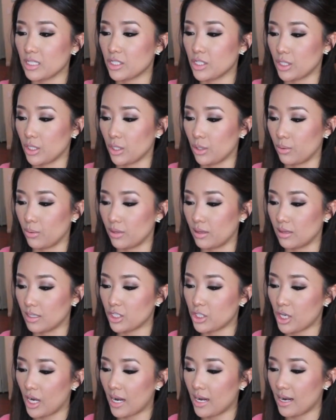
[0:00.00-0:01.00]
it to and the
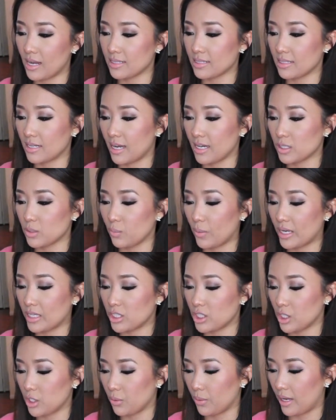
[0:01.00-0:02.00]
chain has a nice
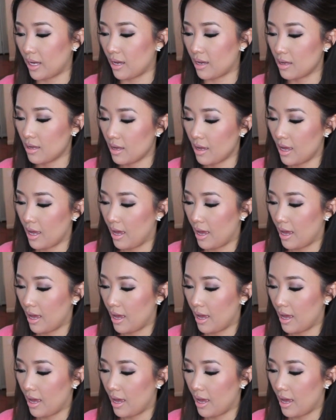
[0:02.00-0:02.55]
weight to it.